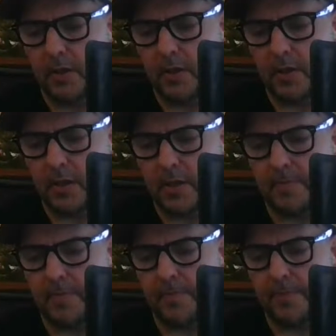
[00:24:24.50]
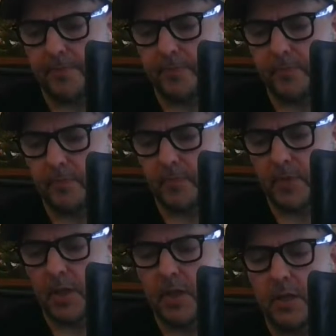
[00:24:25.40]
Um,
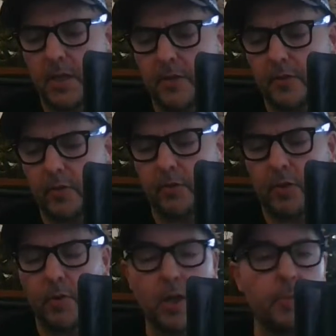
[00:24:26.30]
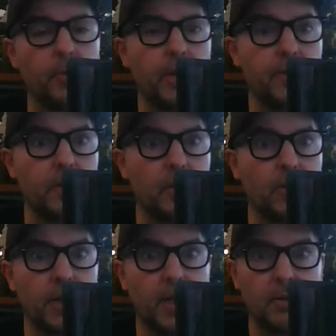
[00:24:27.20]
yeah, so I don't think we're going to be waiting
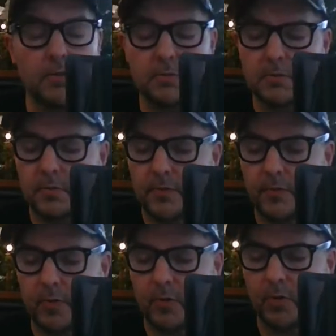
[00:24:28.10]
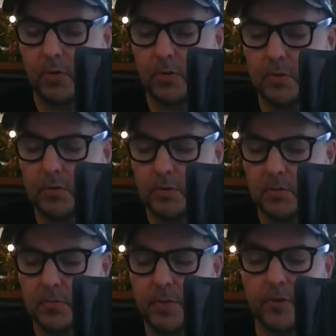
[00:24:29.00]
long now for
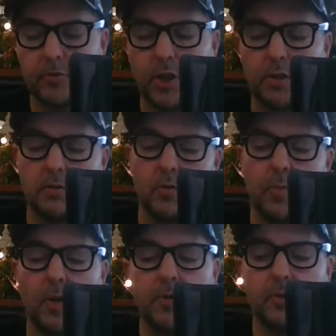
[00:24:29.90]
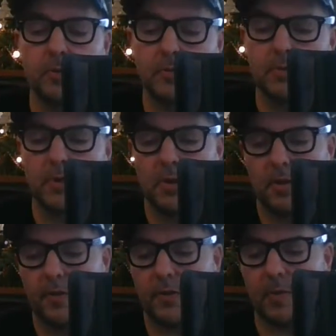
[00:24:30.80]
Pulse Chain or Pulse
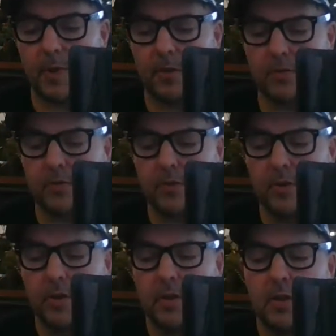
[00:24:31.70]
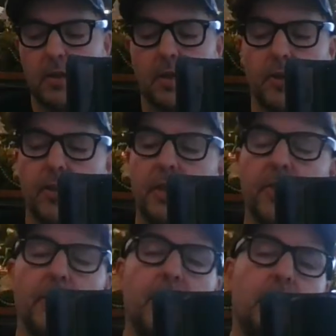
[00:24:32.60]
to come out. I think
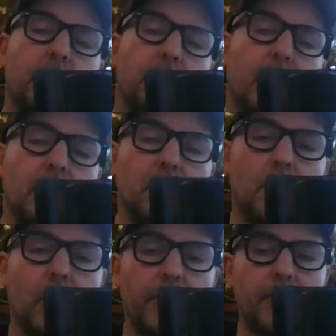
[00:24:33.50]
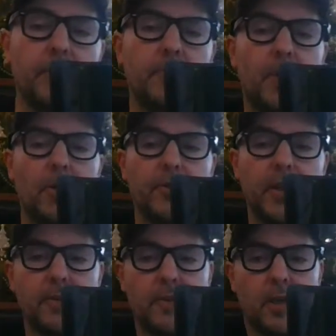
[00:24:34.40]
that Richard's going to want Pulse
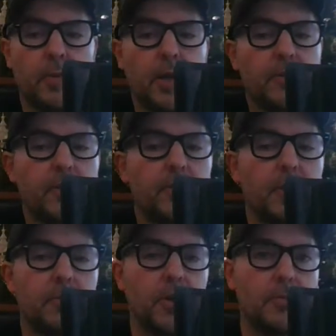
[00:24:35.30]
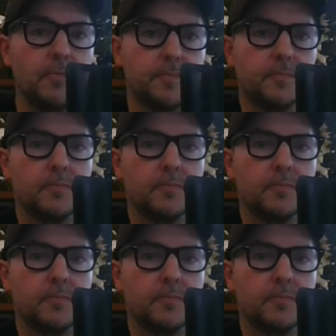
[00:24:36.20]
X to come out at the same time.